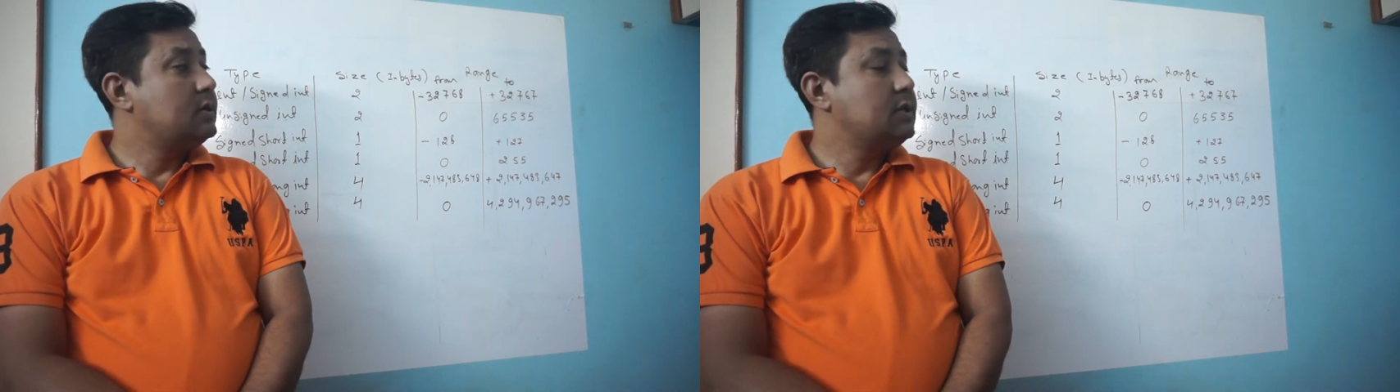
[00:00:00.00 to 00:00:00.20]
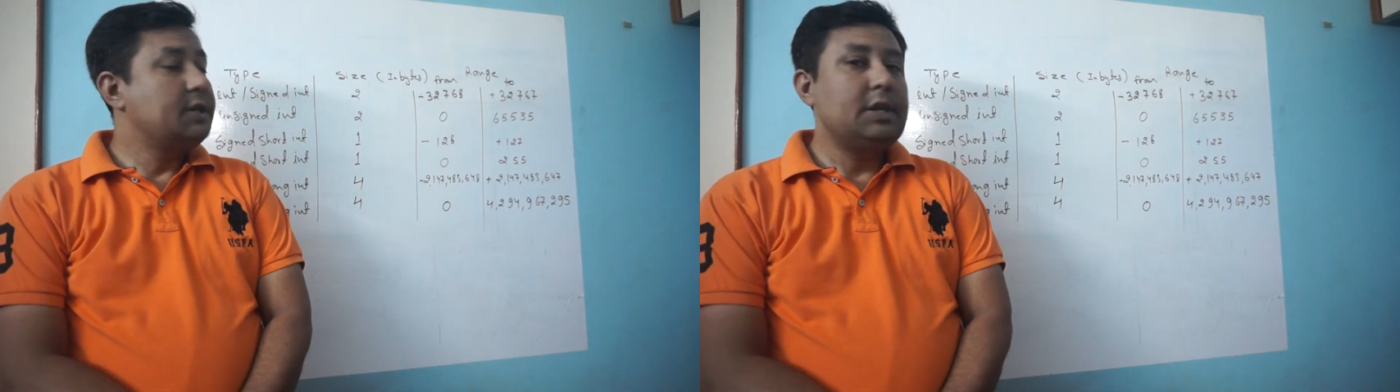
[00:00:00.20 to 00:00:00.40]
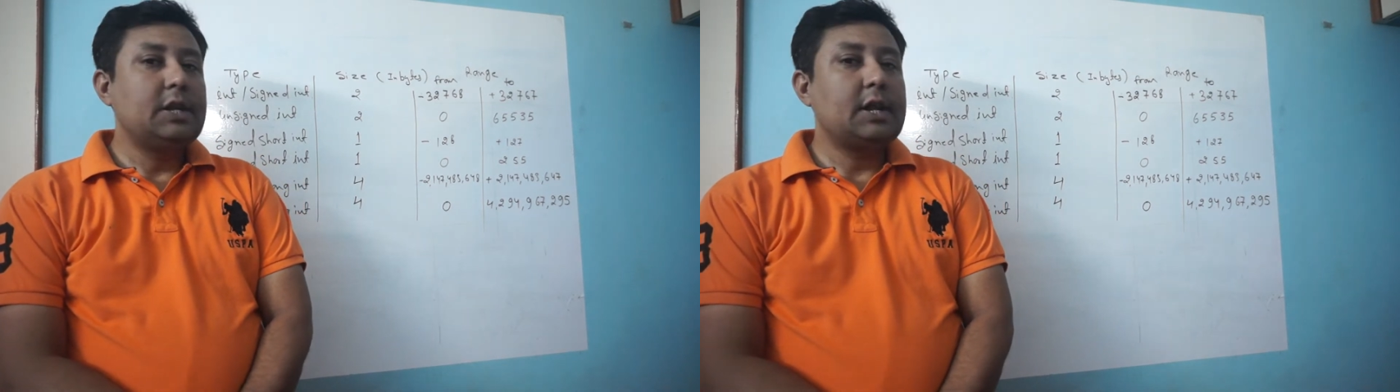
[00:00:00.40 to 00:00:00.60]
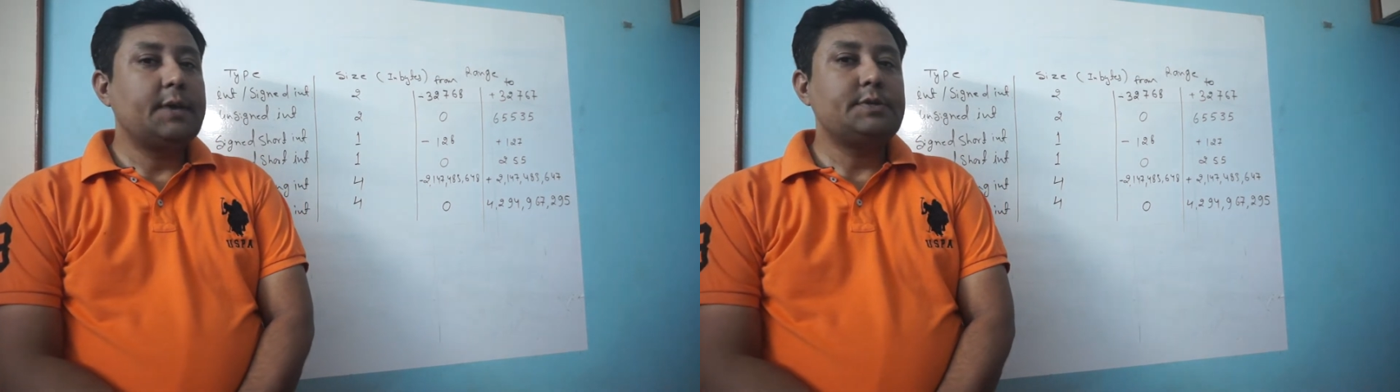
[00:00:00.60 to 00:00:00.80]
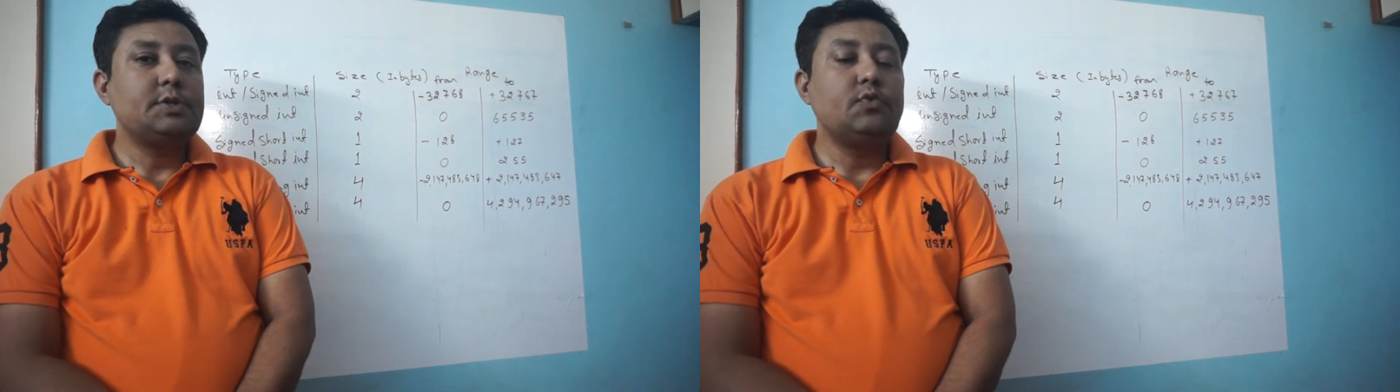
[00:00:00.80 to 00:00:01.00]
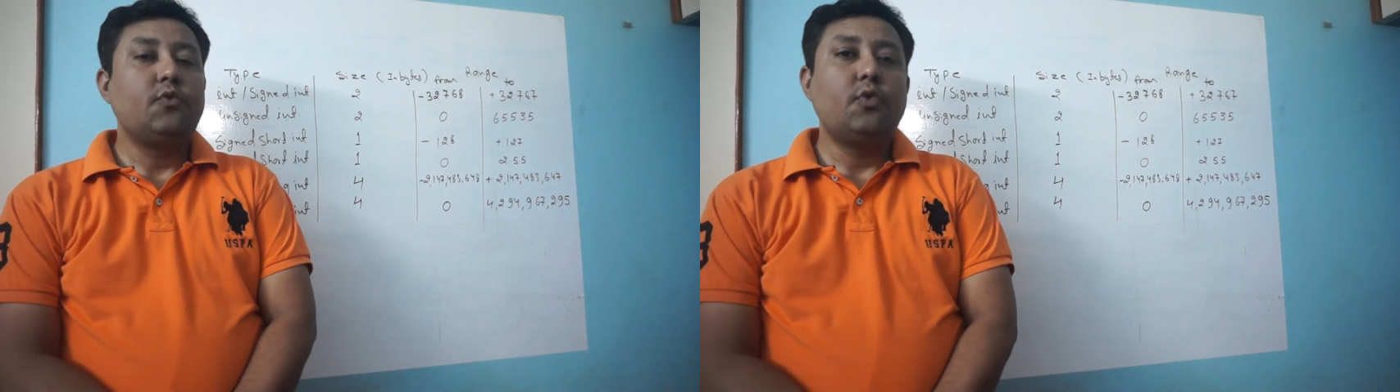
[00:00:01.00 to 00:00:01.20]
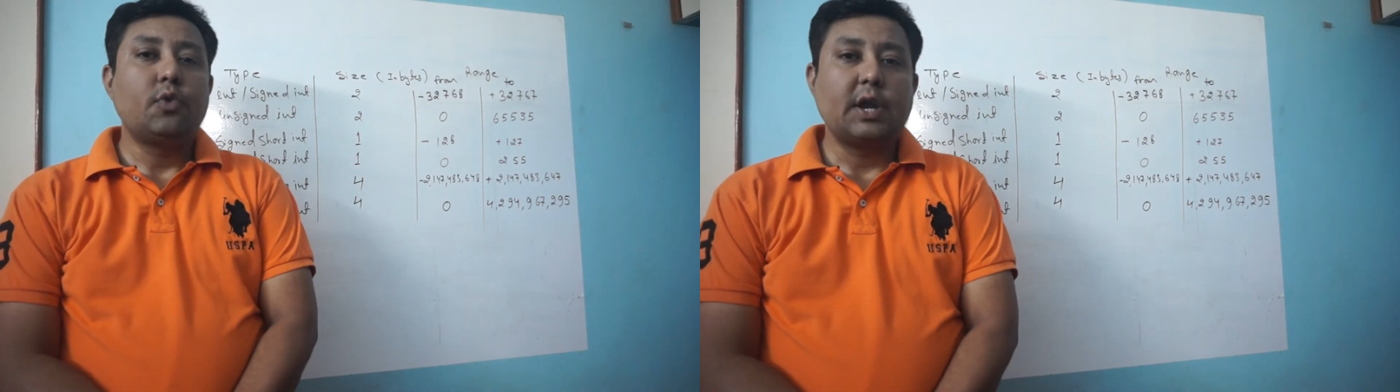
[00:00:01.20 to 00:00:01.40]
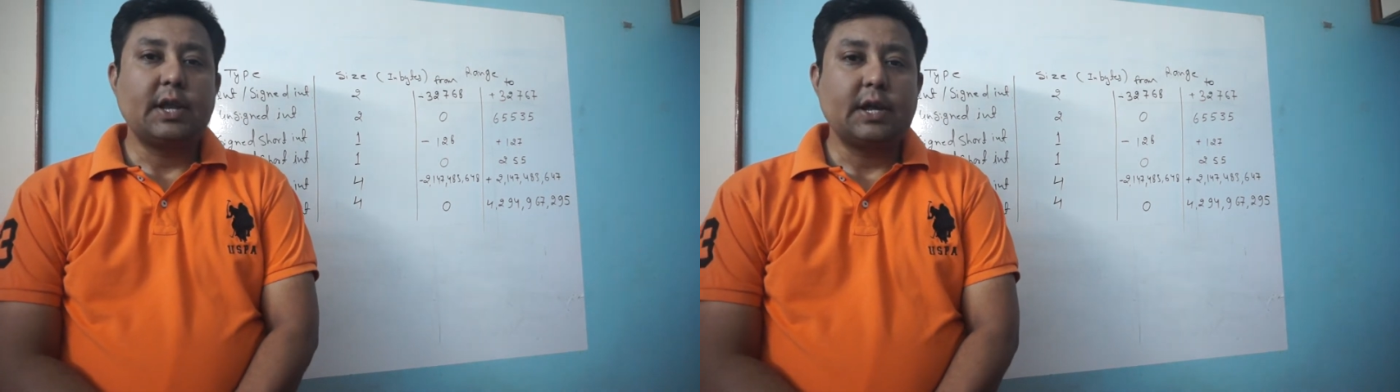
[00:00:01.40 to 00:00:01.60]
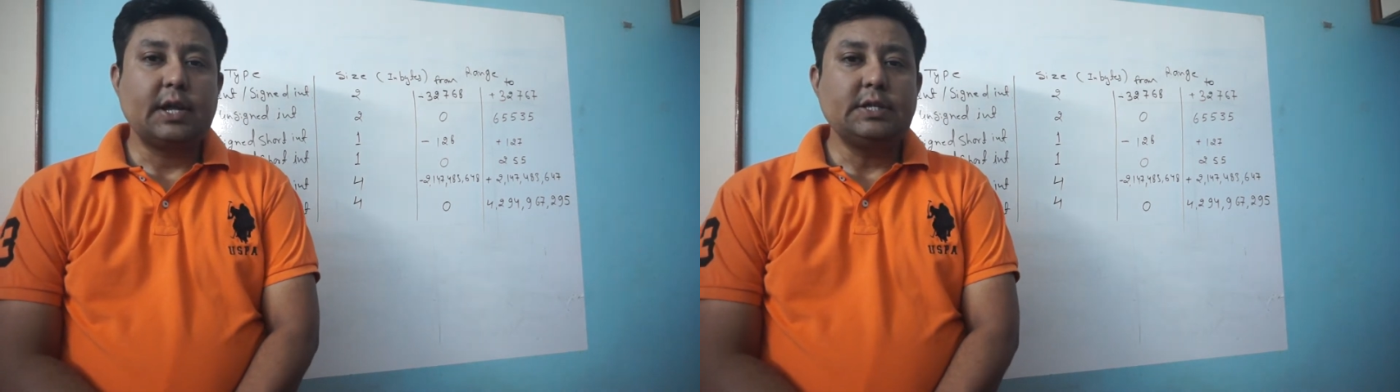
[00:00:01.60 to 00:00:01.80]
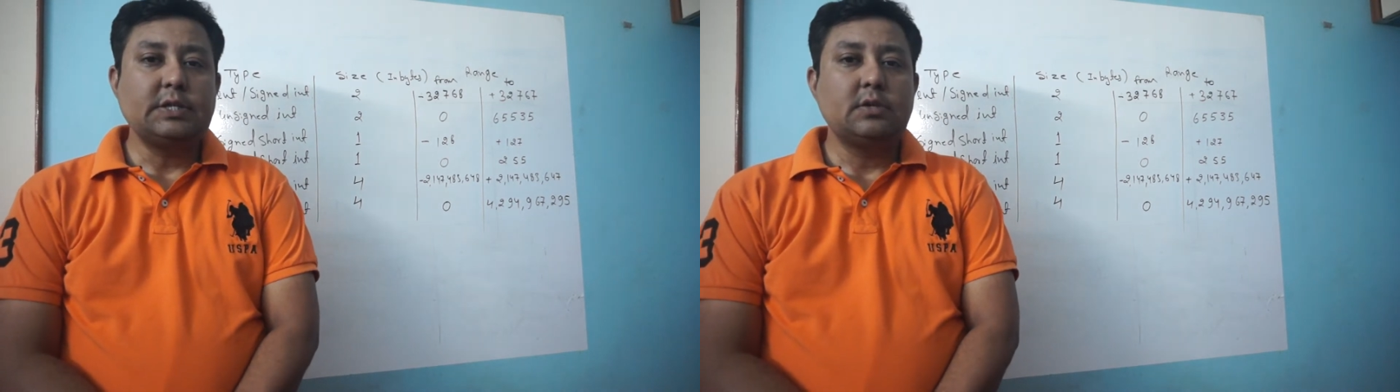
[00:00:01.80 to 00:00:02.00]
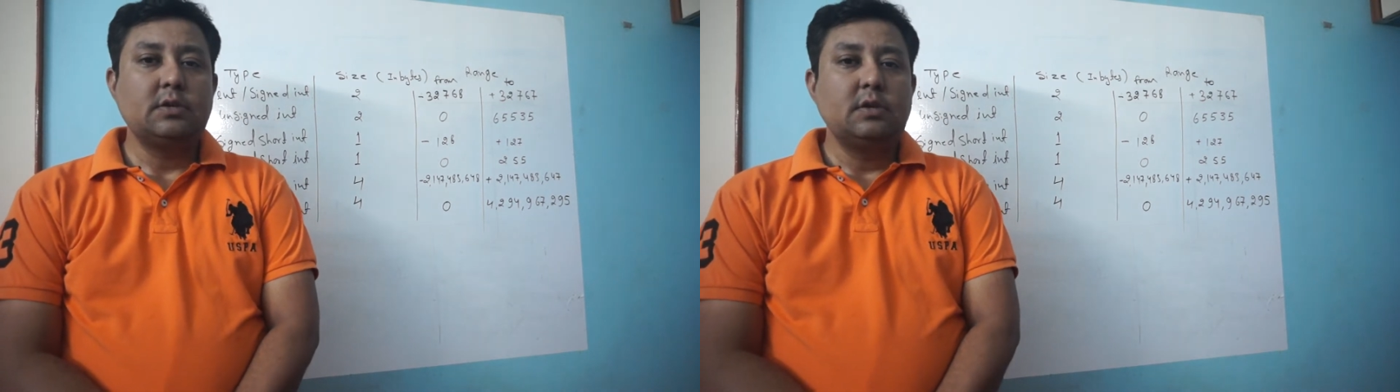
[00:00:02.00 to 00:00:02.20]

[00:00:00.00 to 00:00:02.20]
the data types into four categories: